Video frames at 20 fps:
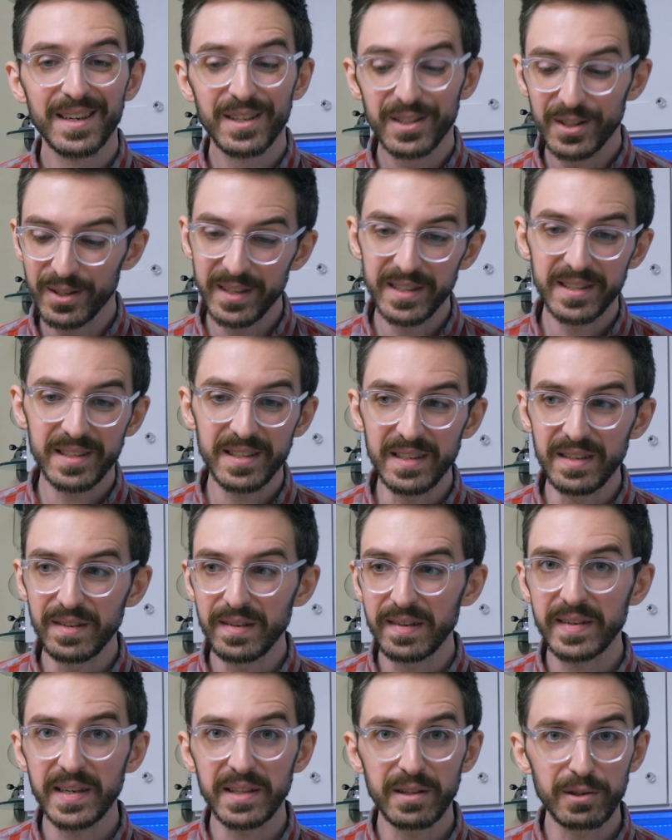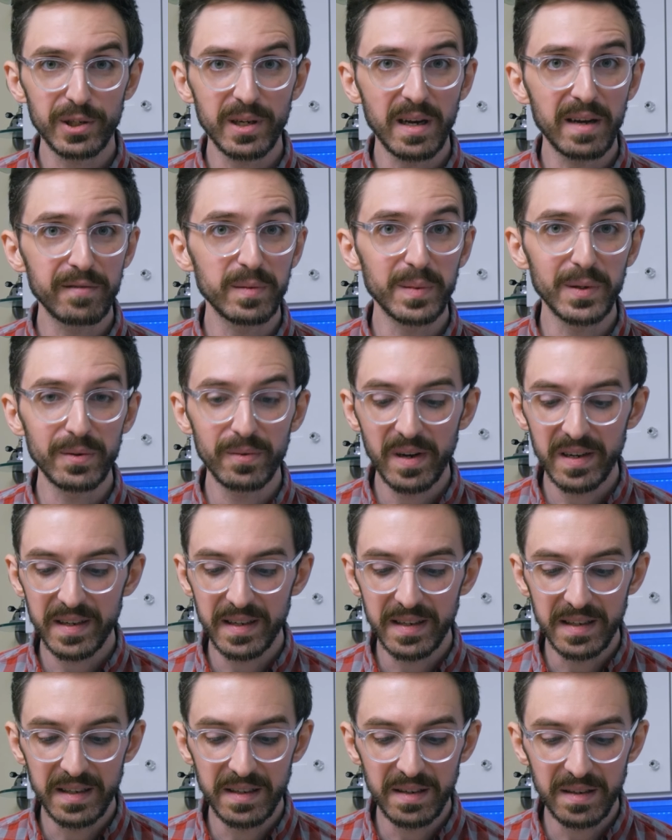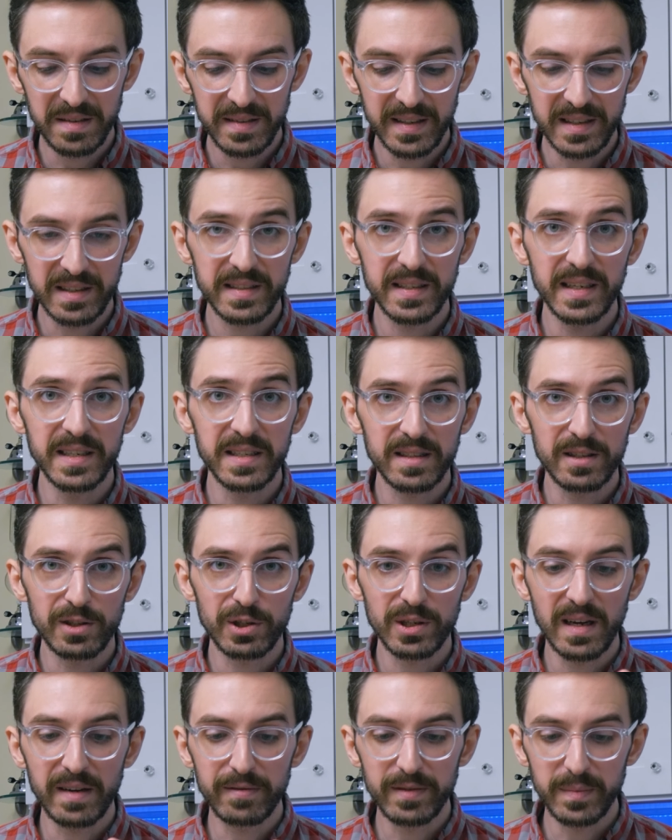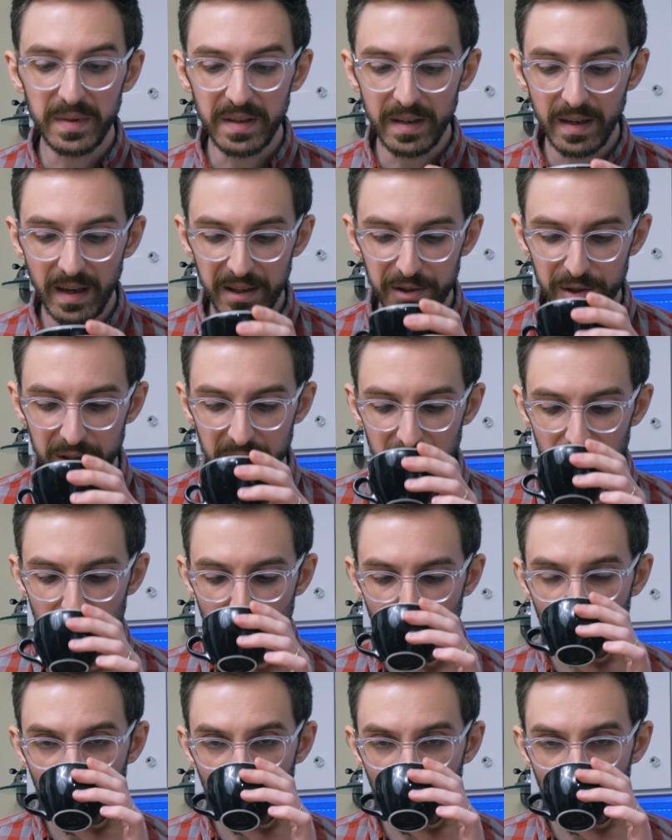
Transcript: So let's see, I've got the shot from the Rocket here. Let's taste the shot from the Gaggia.